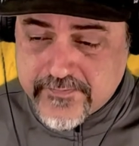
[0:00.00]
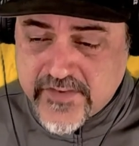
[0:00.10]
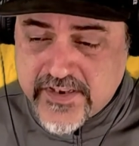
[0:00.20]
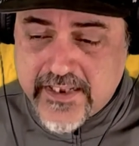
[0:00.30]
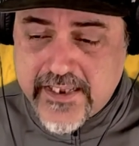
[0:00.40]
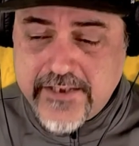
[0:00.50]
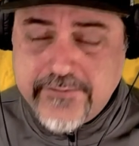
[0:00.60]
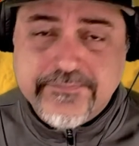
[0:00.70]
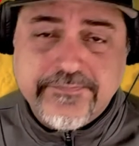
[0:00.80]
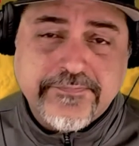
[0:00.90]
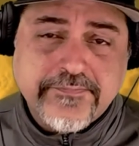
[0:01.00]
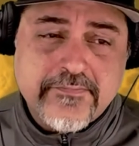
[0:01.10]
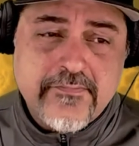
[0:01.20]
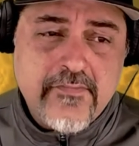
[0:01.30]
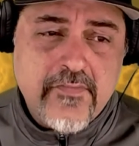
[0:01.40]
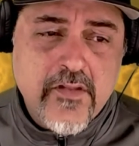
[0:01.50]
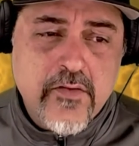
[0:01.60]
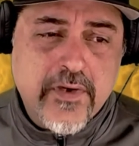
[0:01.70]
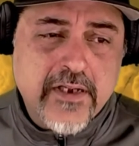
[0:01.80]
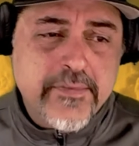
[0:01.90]
Today
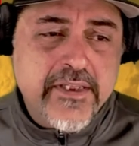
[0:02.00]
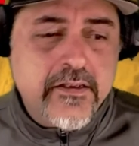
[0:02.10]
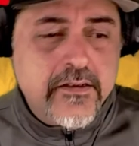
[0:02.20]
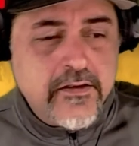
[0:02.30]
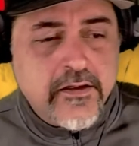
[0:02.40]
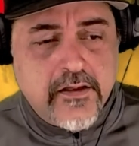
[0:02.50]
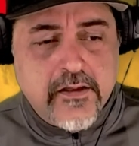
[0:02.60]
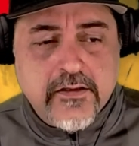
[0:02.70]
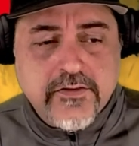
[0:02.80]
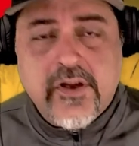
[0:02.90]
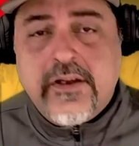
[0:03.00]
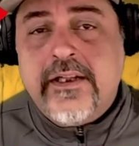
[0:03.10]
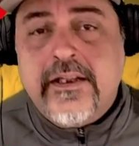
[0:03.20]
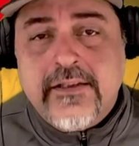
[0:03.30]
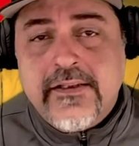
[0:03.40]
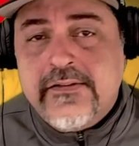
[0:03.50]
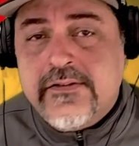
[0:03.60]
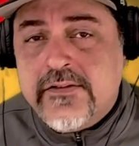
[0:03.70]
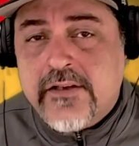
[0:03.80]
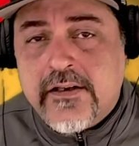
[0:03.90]
we're gonna be talking in this
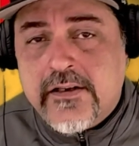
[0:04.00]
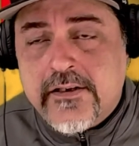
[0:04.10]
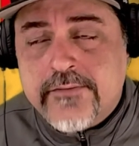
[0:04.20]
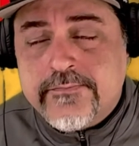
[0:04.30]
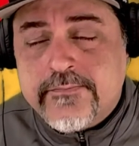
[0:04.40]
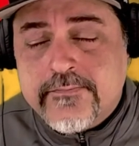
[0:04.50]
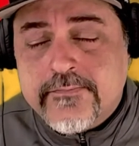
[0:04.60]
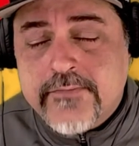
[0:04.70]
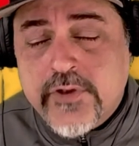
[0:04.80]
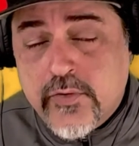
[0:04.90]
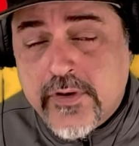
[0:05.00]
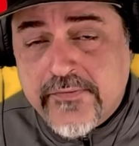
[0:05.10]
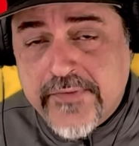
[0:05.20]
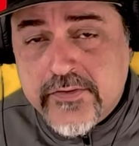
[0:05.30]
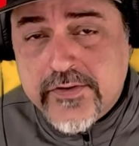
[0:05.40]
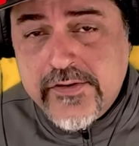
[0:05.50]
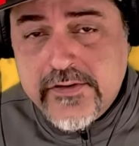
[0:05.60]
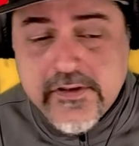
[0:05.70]
uh, new unfiltered